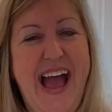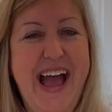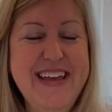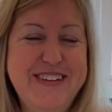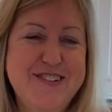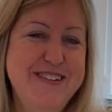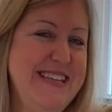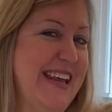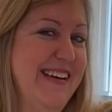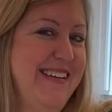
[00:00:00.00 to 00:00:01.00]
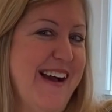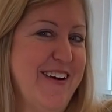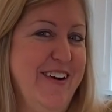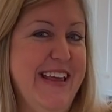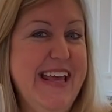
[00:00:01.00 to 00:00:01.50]
Hi, it's Cristina
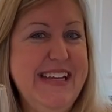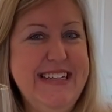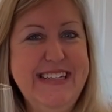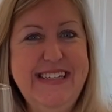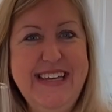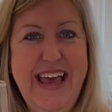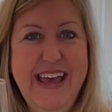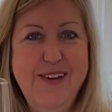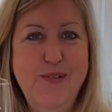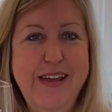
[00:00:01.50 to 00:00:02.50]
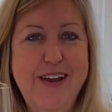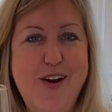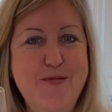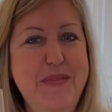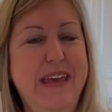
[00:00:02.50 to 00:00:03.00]
Doherty, and today we
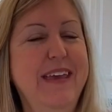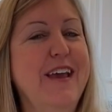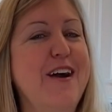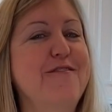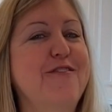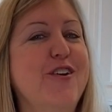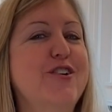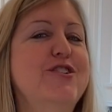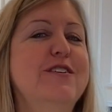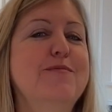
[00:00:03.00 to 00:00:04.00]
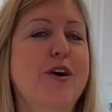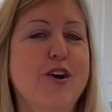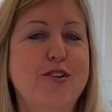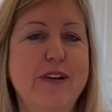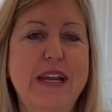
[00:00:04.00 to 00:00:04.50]
are making a Virgin
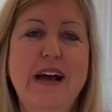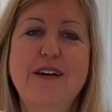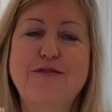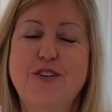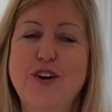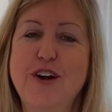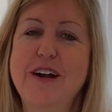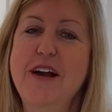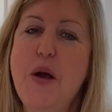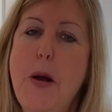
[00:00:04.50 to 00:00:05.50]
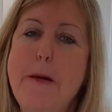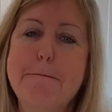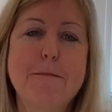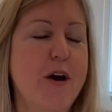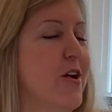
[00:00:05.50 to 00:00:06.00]
Margarita for
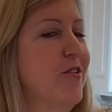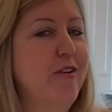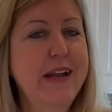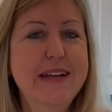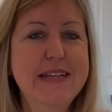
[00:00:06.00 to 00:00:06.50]
Margarita